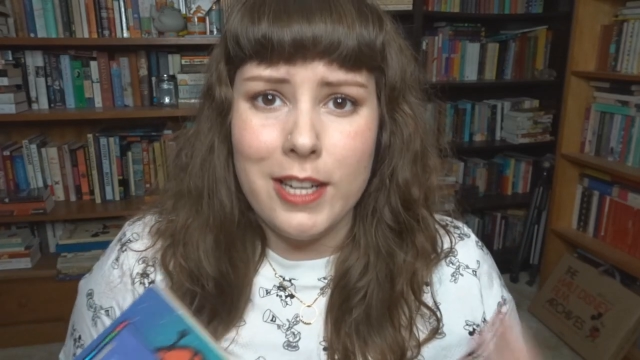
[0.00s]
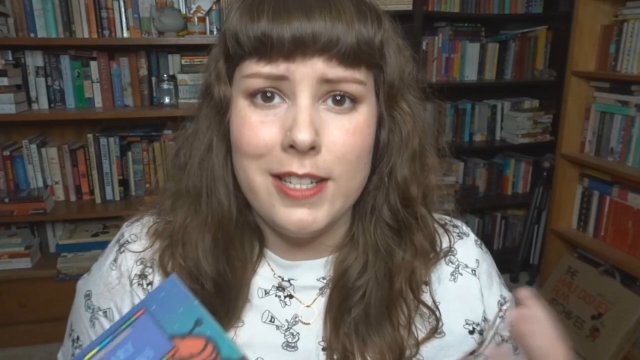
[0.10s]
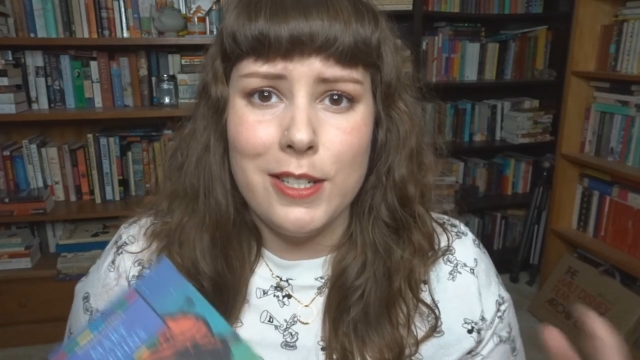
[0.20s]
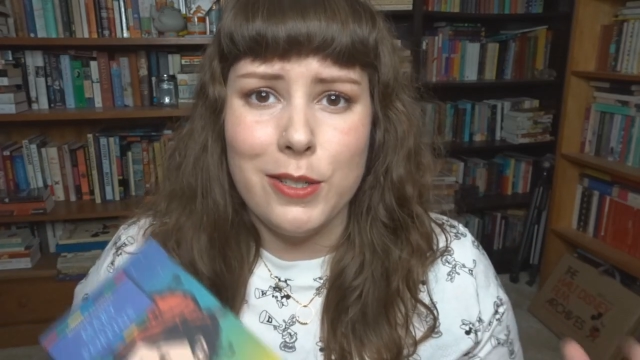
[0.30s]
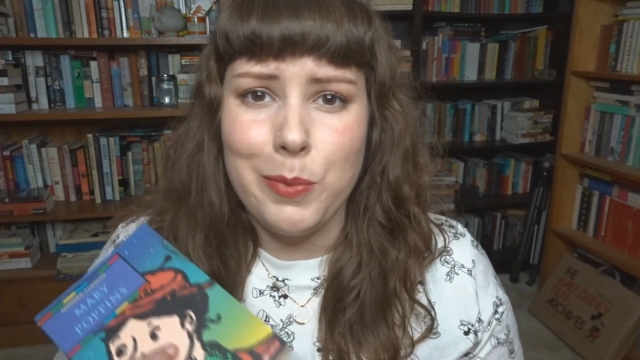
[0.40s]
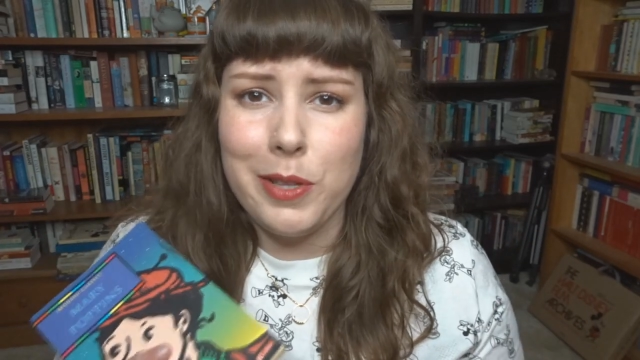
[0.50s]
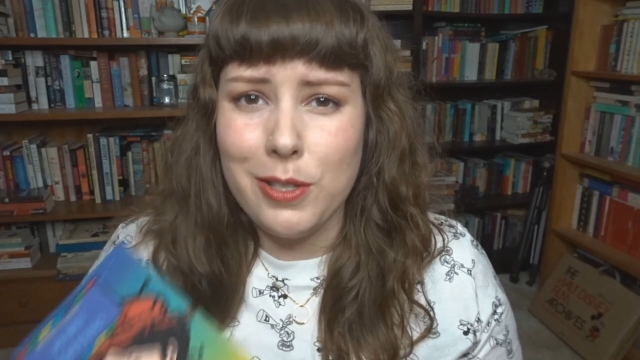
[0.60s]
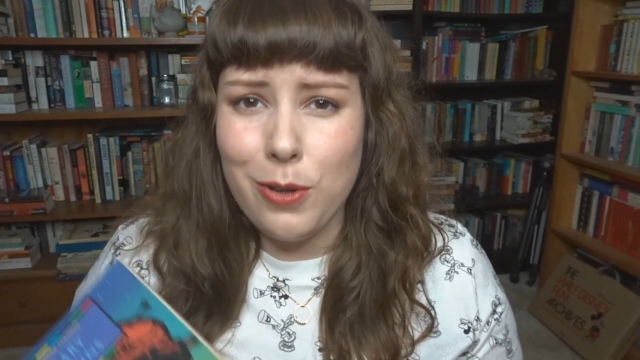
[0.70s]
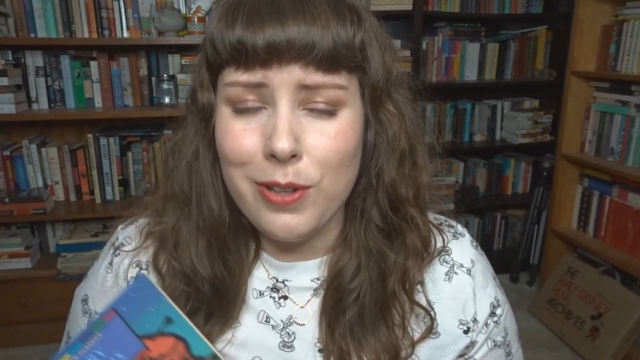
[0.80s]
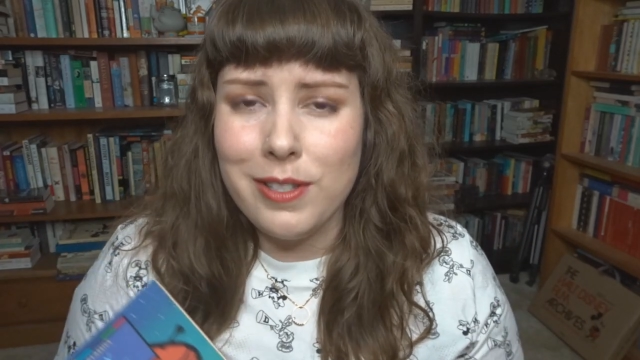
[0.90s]
It deals with
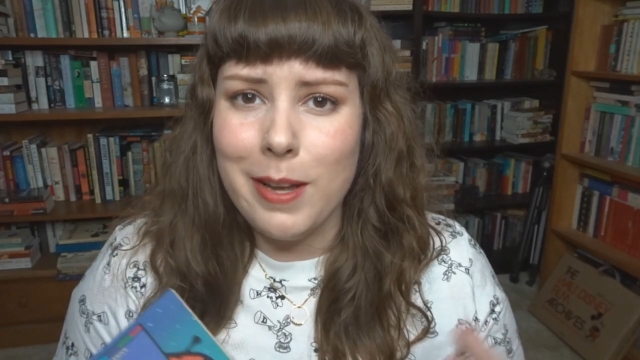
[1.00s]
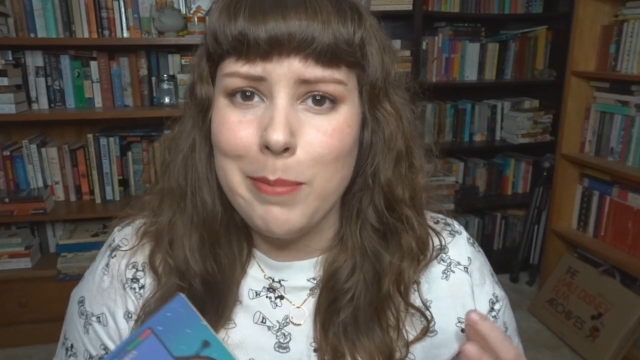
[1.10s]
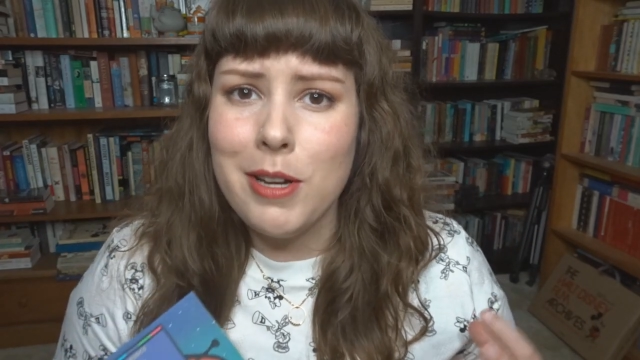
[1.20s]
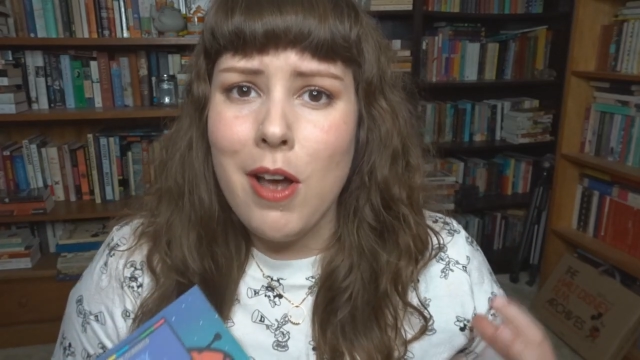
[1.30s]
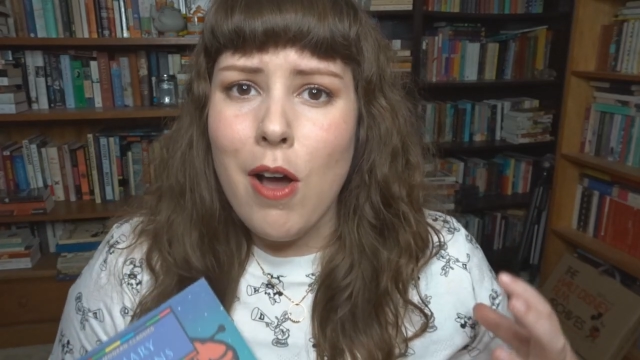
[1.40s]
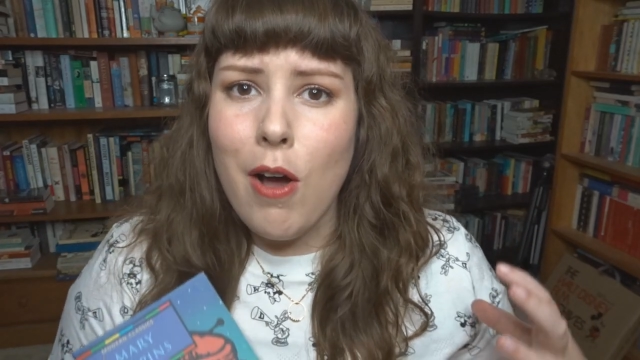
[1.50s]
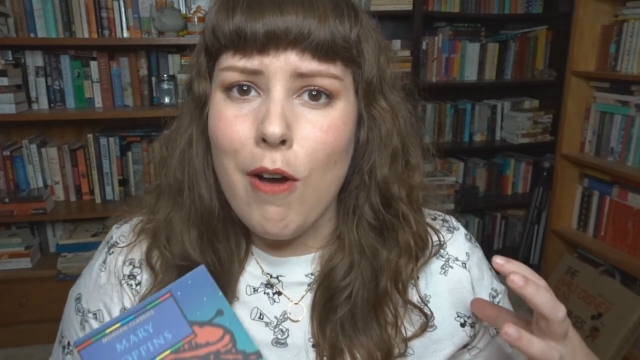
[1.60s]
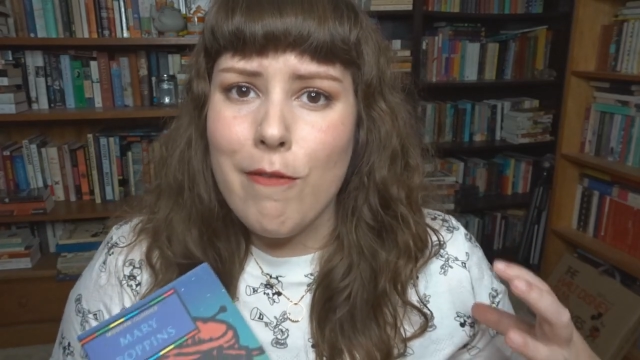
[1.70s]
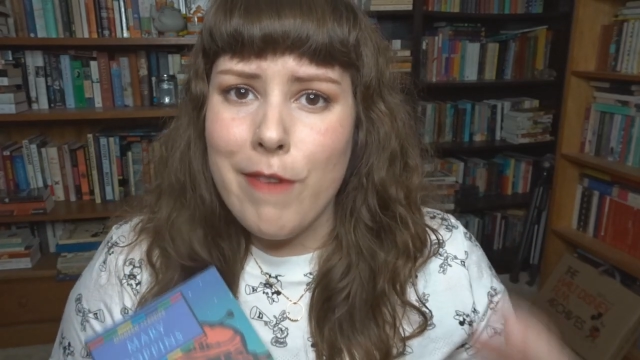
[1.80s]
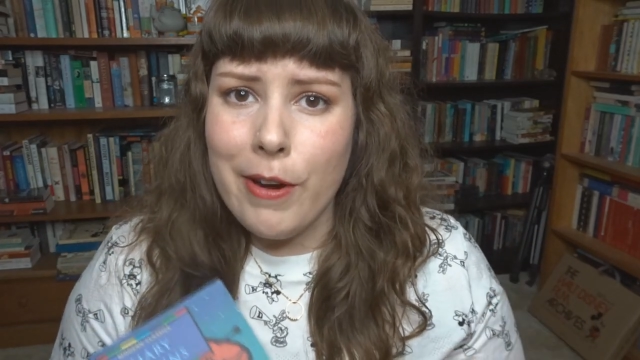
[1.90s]
this concept
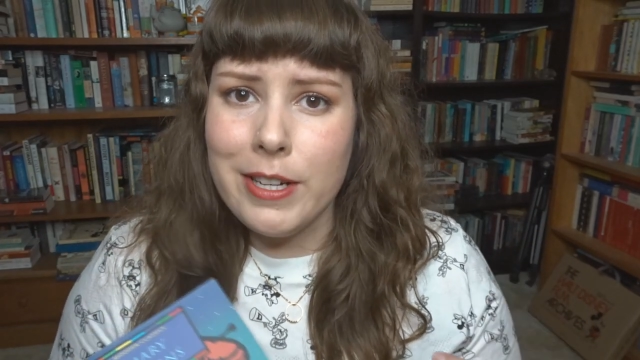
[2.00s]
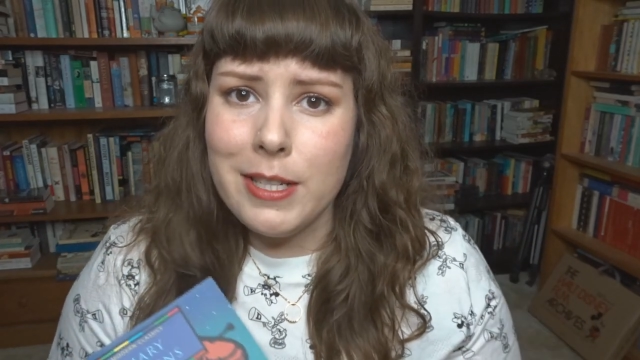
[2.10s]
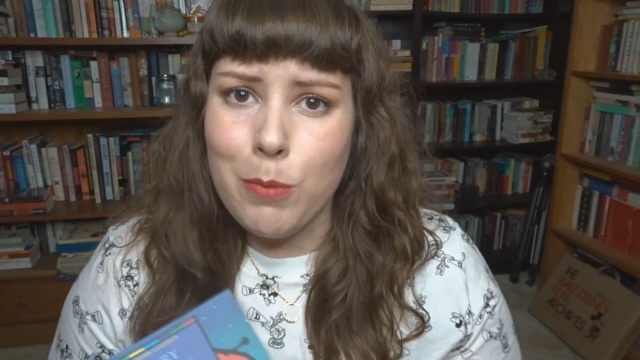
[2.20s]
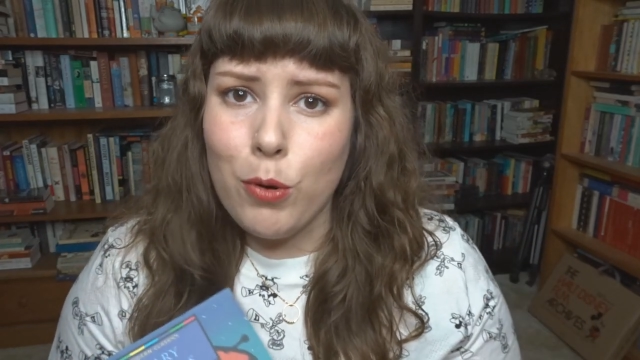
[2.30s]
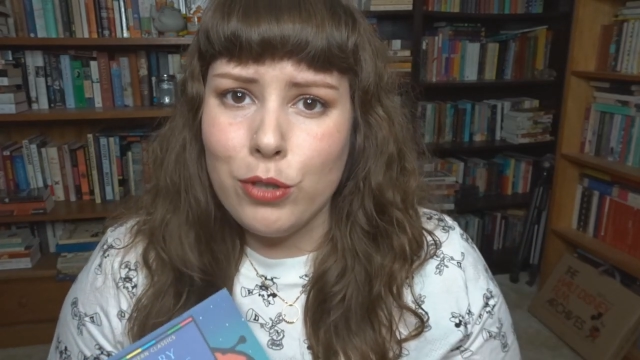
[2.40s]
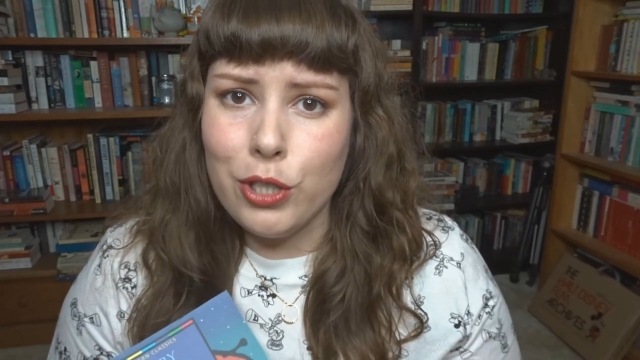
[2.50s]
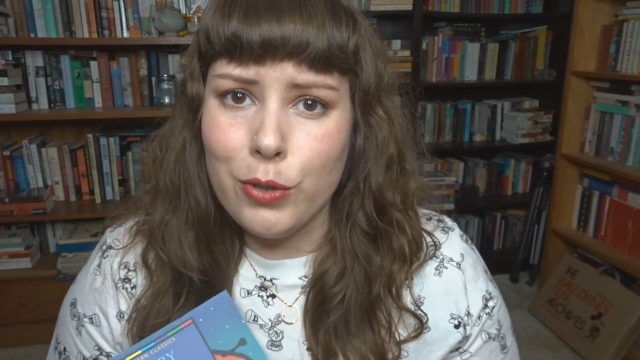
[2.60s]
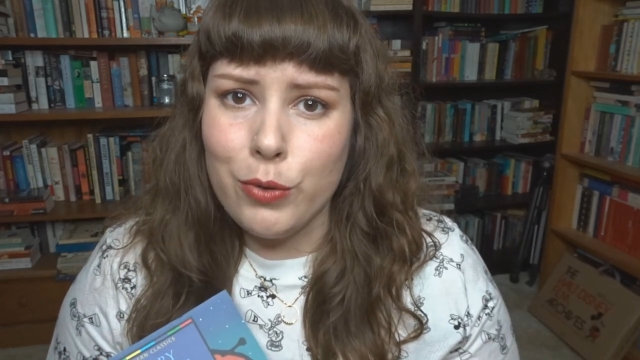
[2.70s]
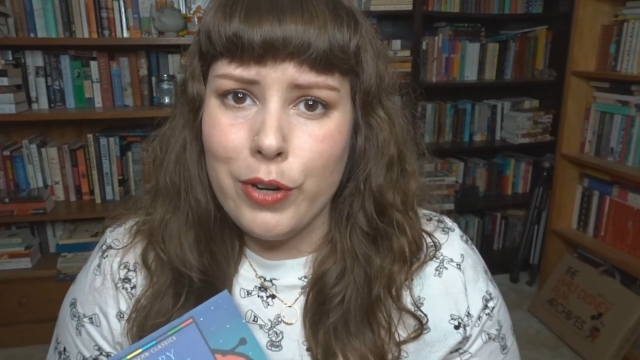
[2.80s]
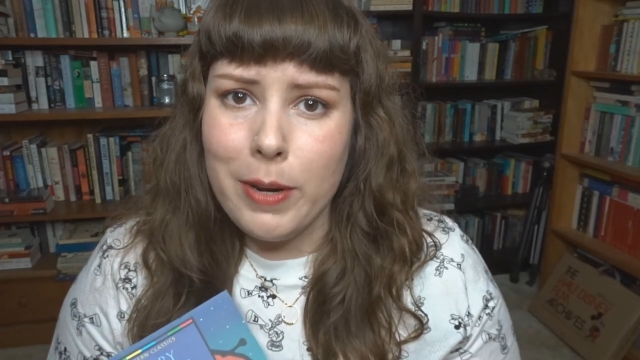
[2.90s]
of very small
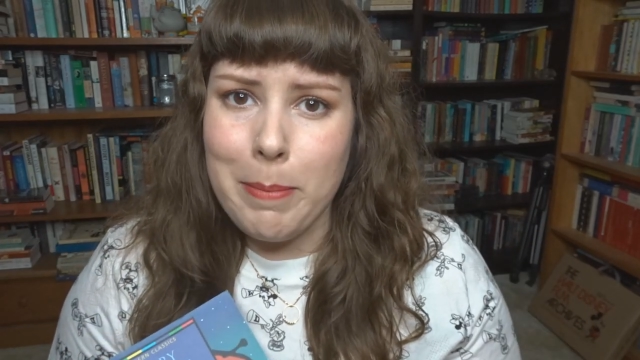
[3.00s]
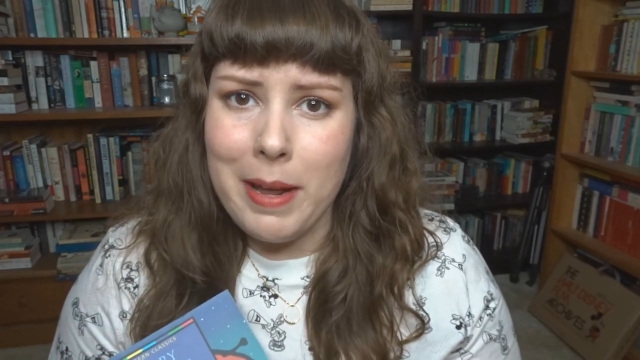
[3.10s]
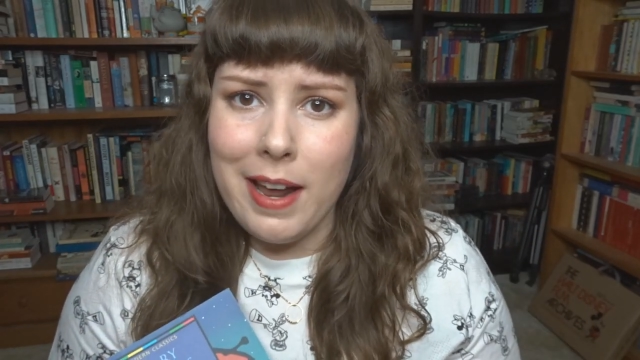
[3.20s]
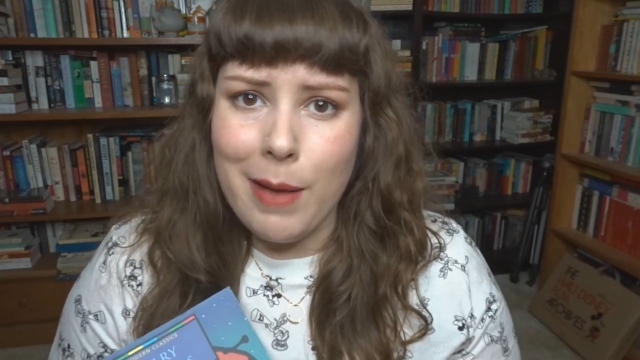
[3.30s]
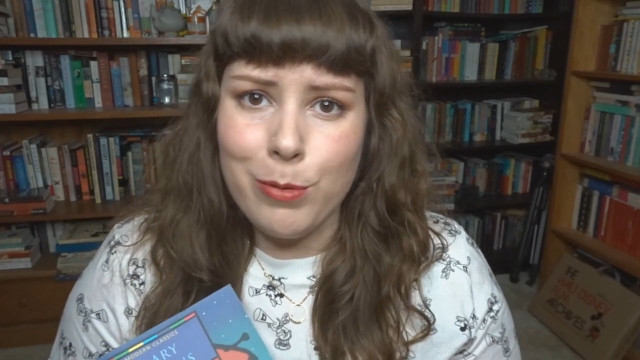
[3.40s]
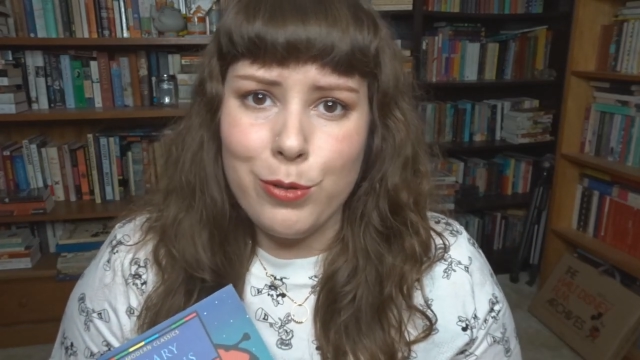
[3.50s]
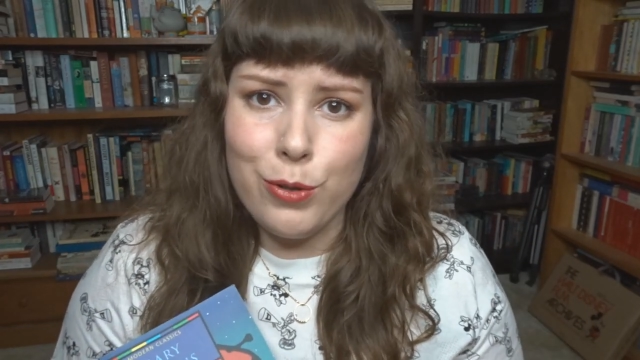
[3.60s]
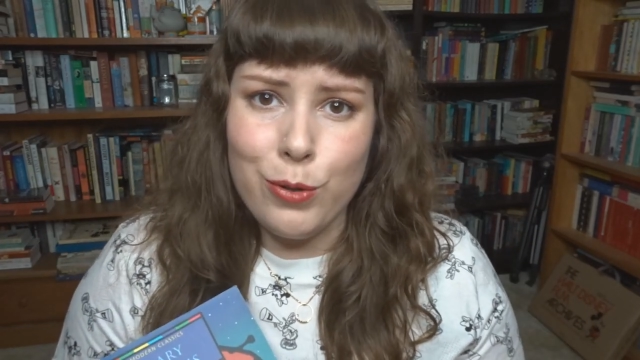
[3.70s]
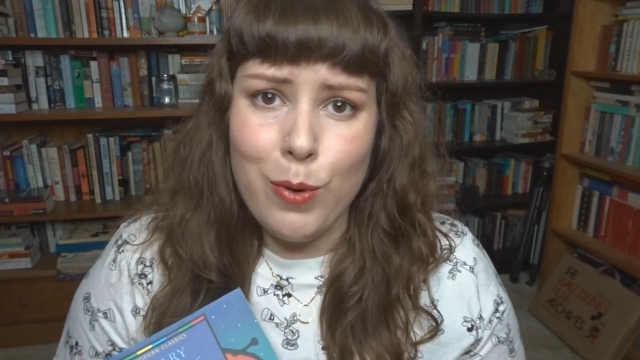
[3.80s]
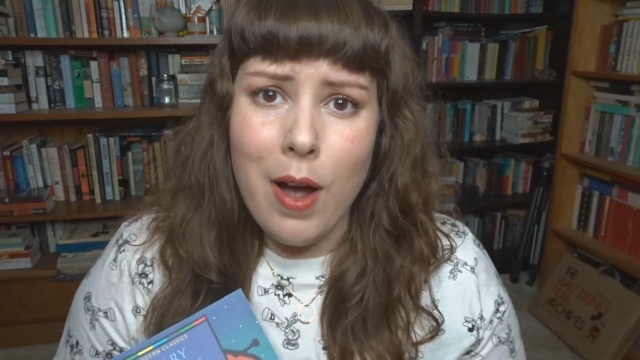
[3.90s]
children being able
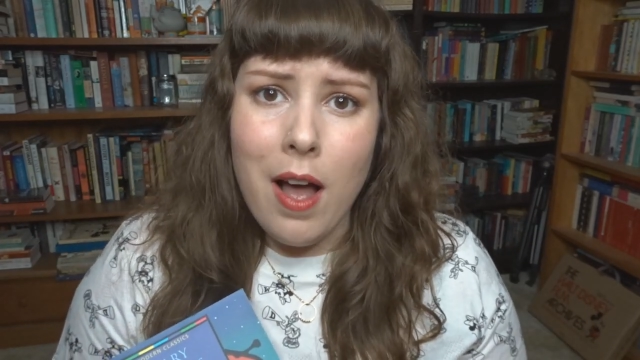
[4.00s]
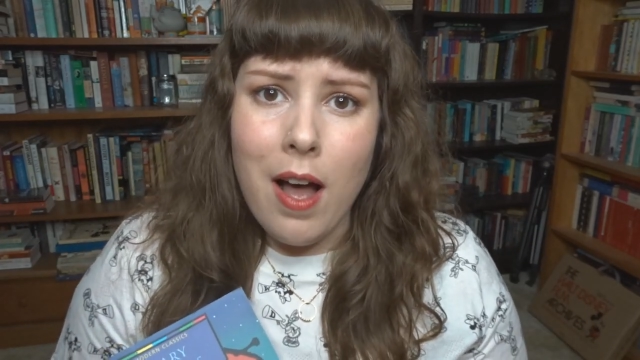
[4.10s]
to